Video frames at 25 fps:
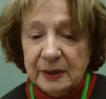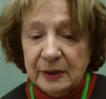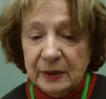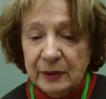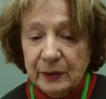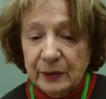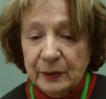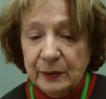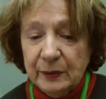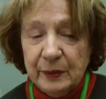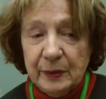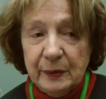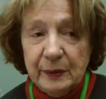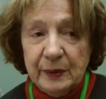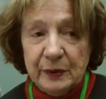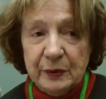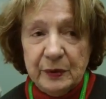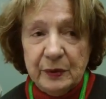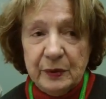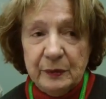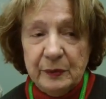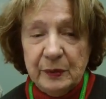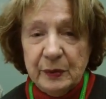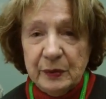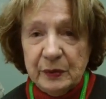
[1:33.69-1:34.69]
So we went
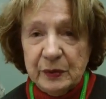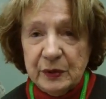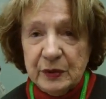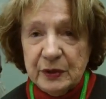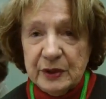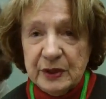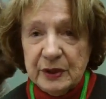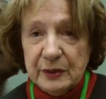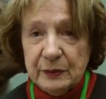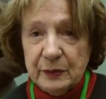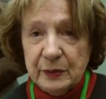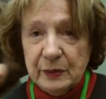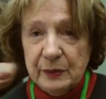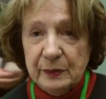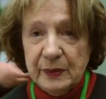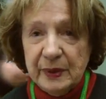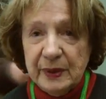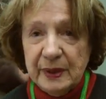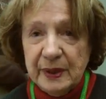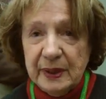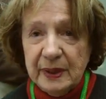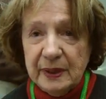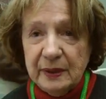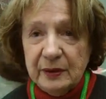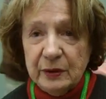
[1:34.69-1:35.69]
to the emergency room,
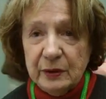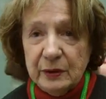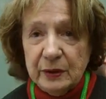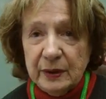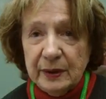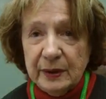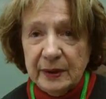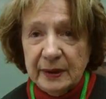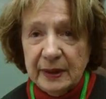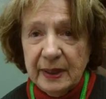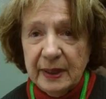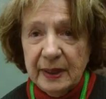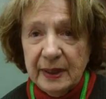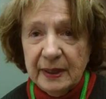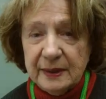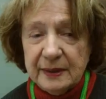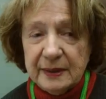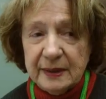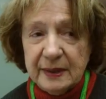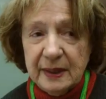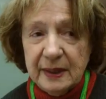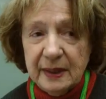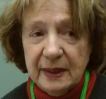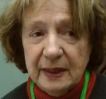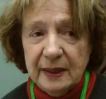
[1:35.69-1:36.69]
and they took a CAT
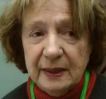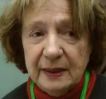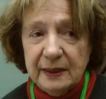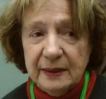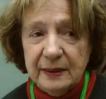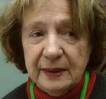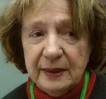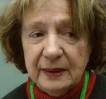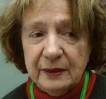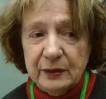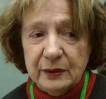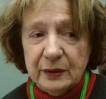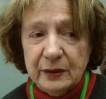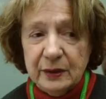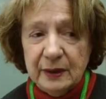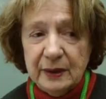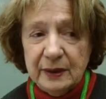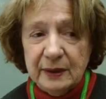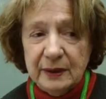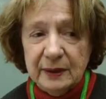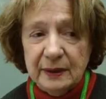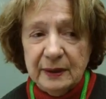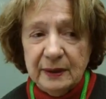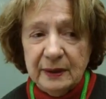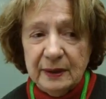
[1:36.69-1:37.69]
scan, and they took
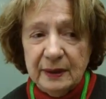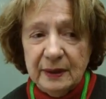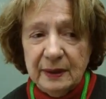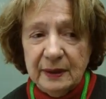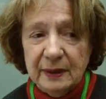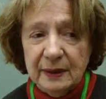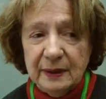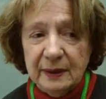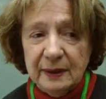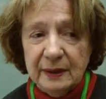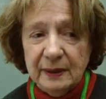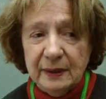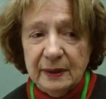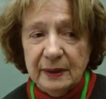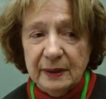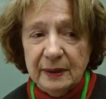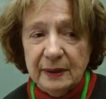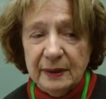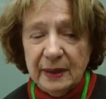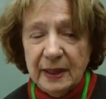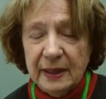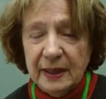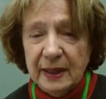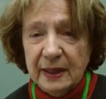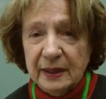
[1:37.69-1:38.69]

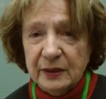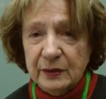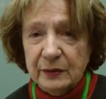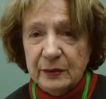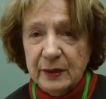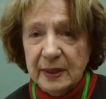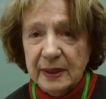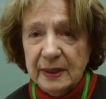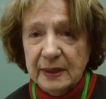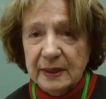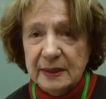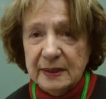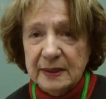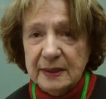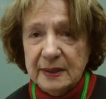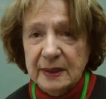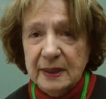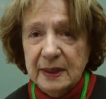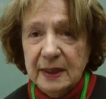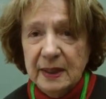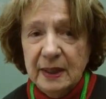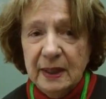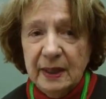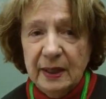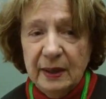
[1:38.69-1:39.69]
x-rays
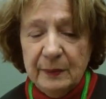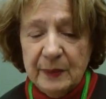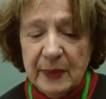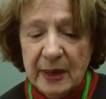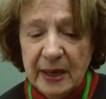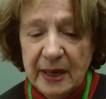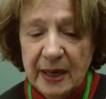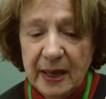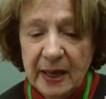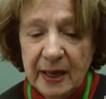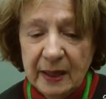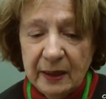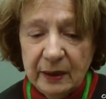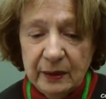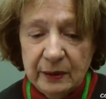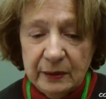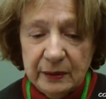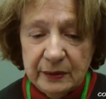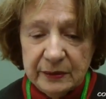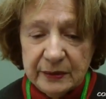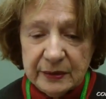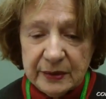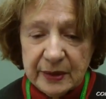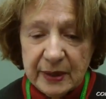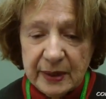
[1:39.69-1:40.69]
of my
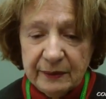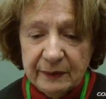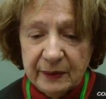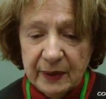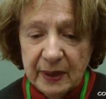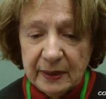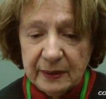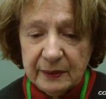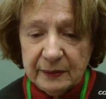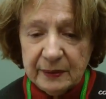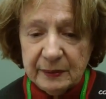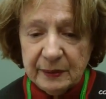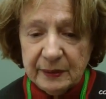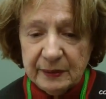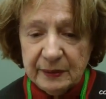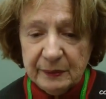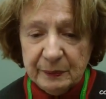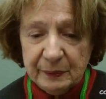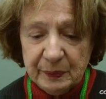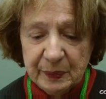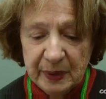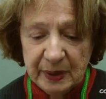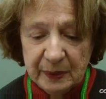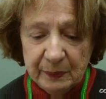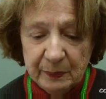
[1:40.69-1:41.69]
ankles. I got a
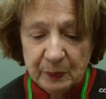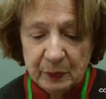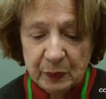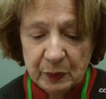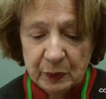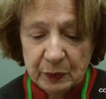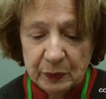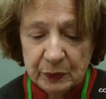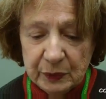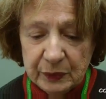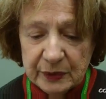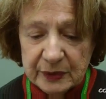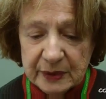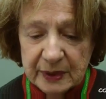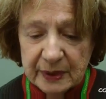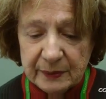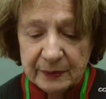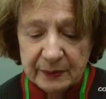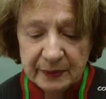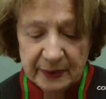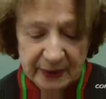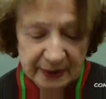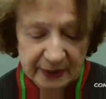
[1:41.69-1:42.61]
big bruise, and